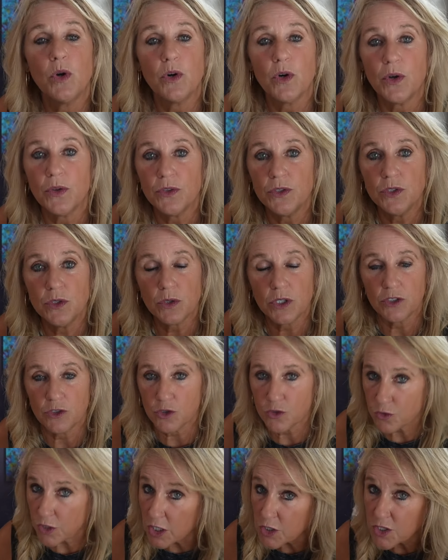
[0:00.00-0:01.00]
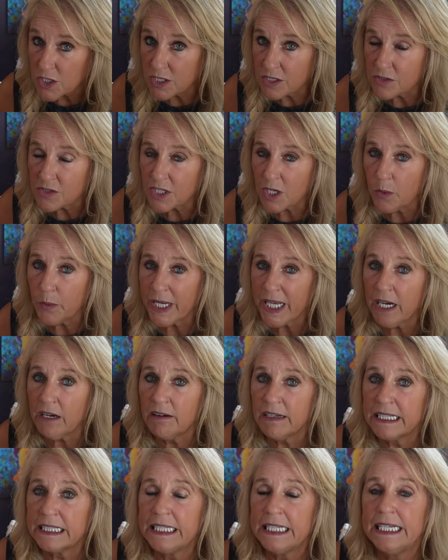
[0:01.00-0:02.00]
all the new construction is going
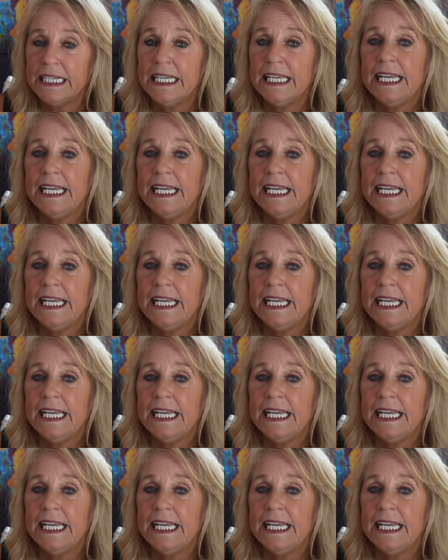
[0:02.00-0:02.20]
on.